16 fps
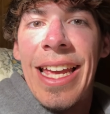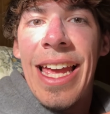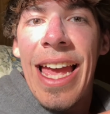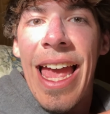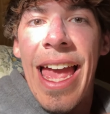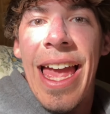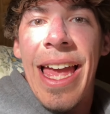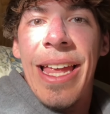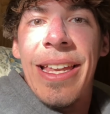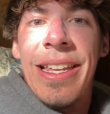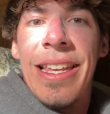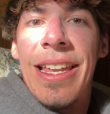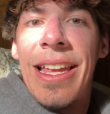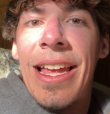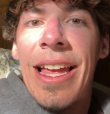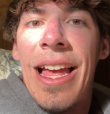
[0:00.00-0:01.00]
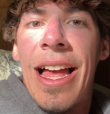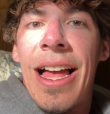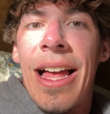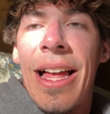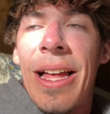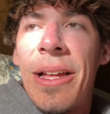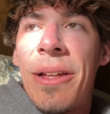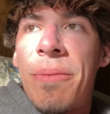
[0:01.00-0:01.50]
And
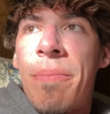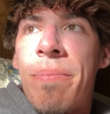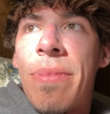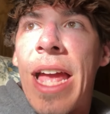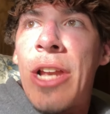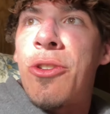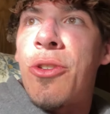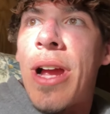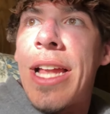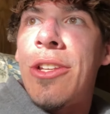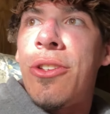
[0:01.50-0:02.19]
uh, I tried